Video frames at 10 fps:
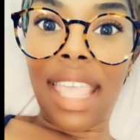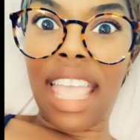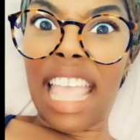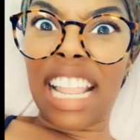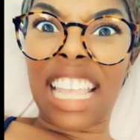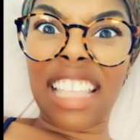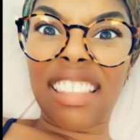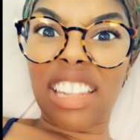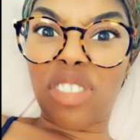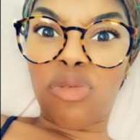and get
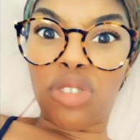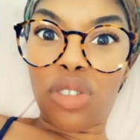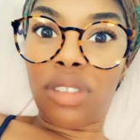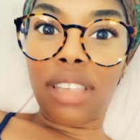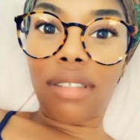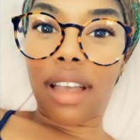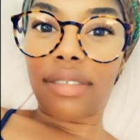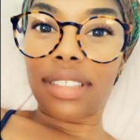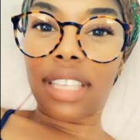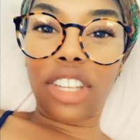into this real deep
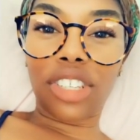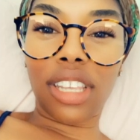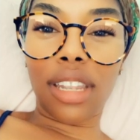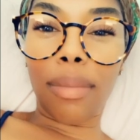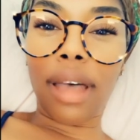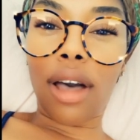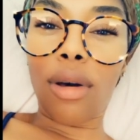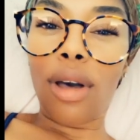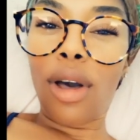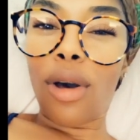conversation
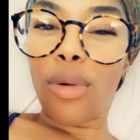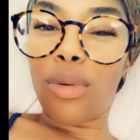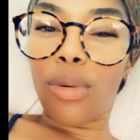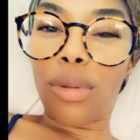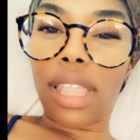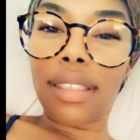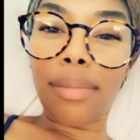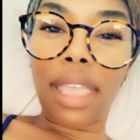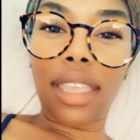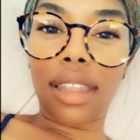about, "Ooh, let's
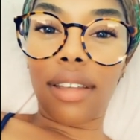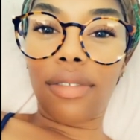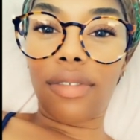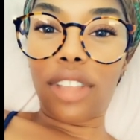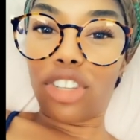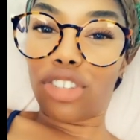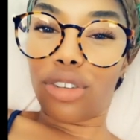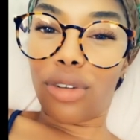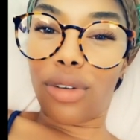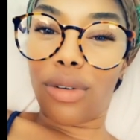make it
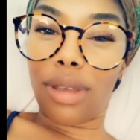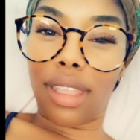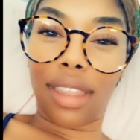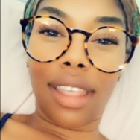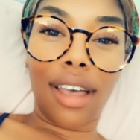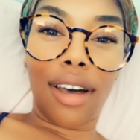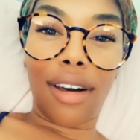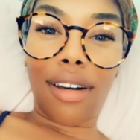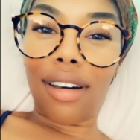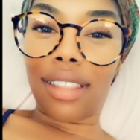official," and
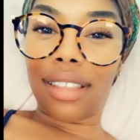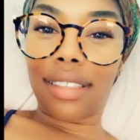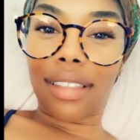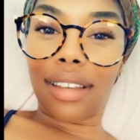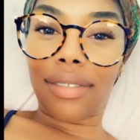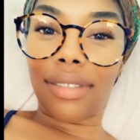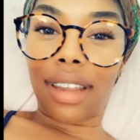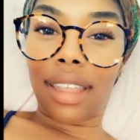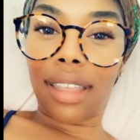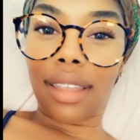all this stuff,
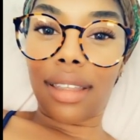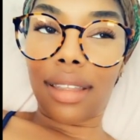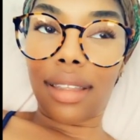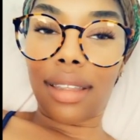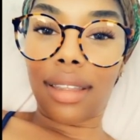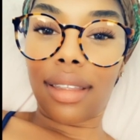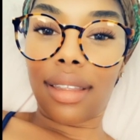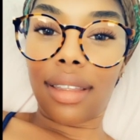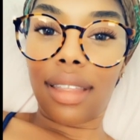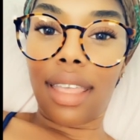right?
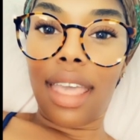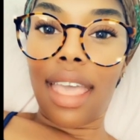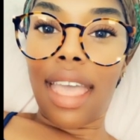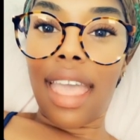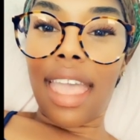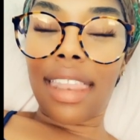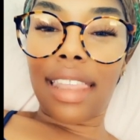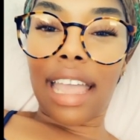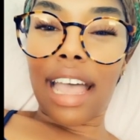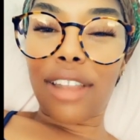And
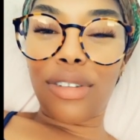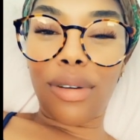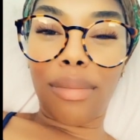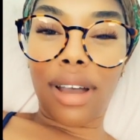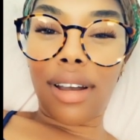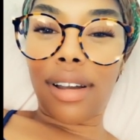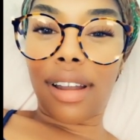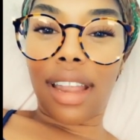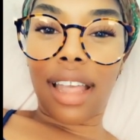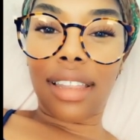like I knew in my
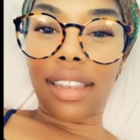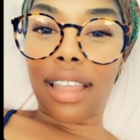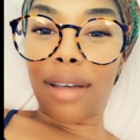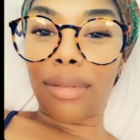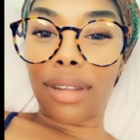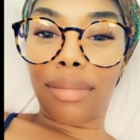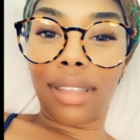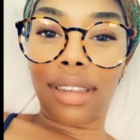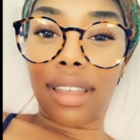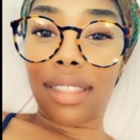heart, I did not want to
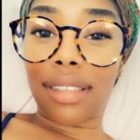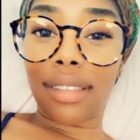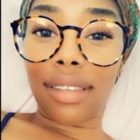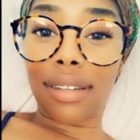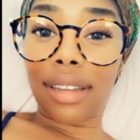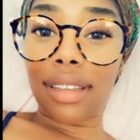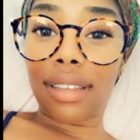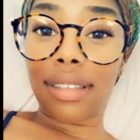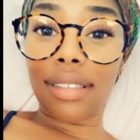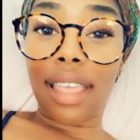be nothing
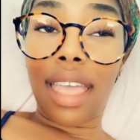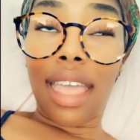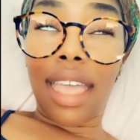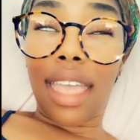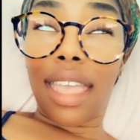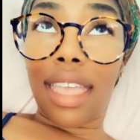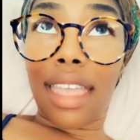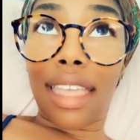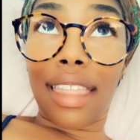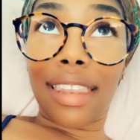serious,
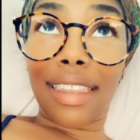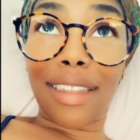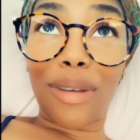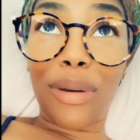and